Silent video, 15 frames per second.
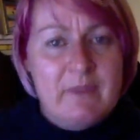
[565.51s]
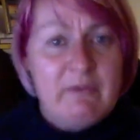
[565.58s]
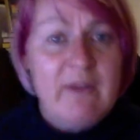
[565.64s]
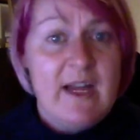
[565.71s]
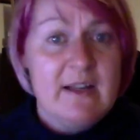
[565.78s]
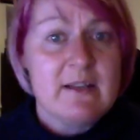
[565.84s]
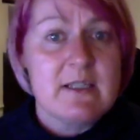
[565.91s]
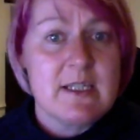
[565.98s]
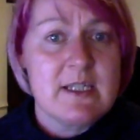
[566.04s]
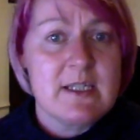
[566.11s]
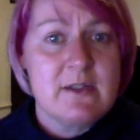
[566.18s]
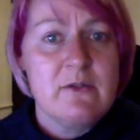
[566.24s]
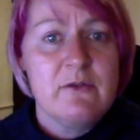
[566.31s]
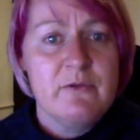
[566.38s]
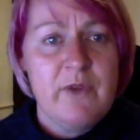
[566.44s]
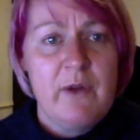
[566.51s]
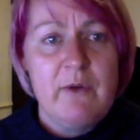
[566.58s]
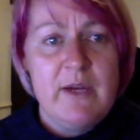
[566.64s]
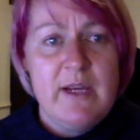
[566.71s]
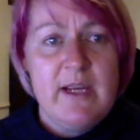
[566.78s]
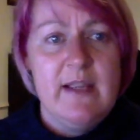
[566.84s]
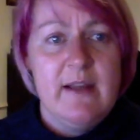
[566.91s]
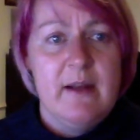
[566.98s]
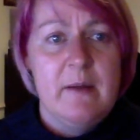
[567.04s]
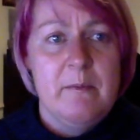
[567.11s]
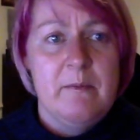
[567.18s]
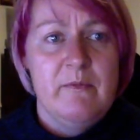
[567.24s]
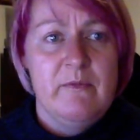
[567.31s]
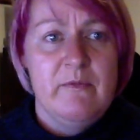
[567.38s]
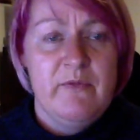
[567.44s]
That's
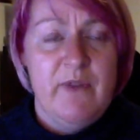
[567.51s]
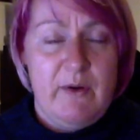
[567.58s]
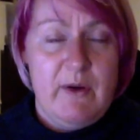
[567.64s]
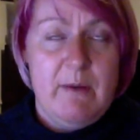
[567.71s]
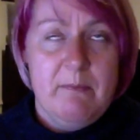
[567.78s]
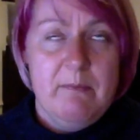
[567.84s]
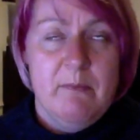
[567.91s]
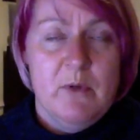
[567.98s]
very